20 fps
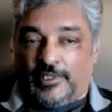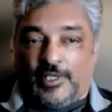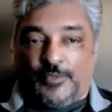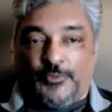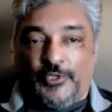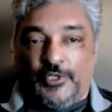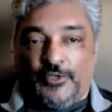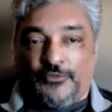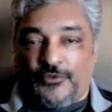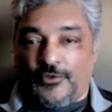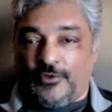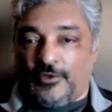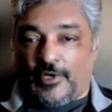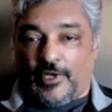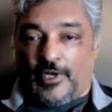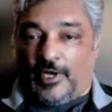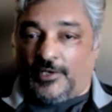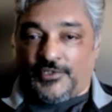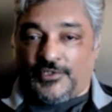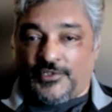I mean, if you're a
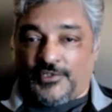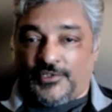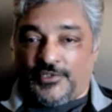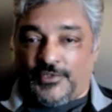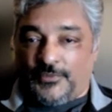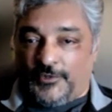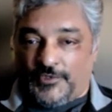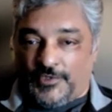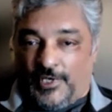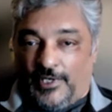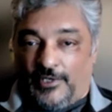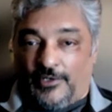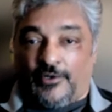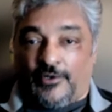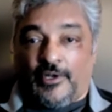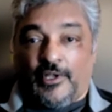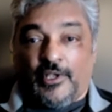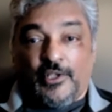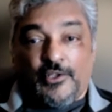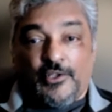costume designer,
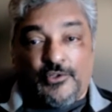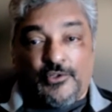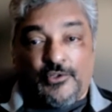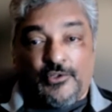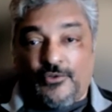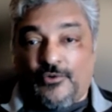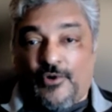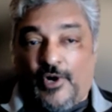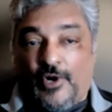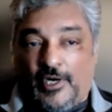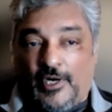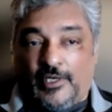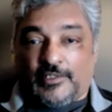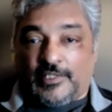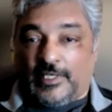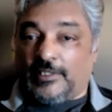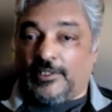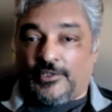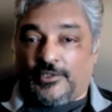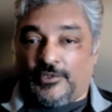you are
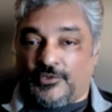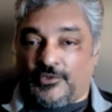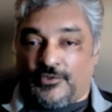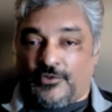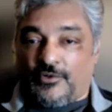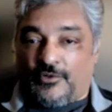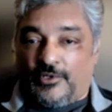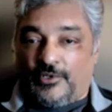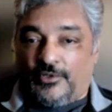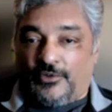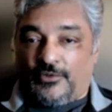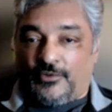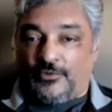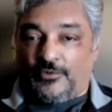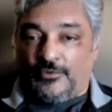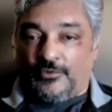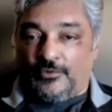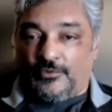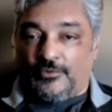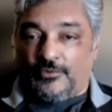telling the story
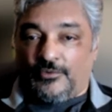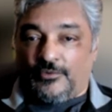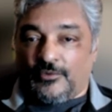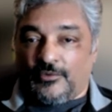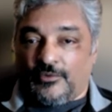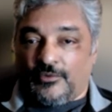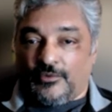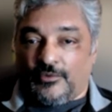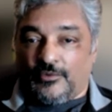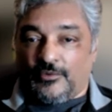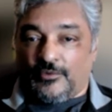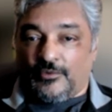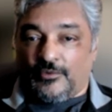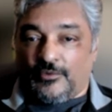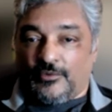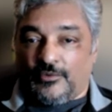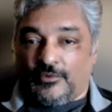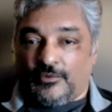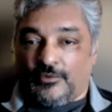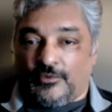through
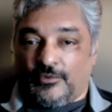wardrobe.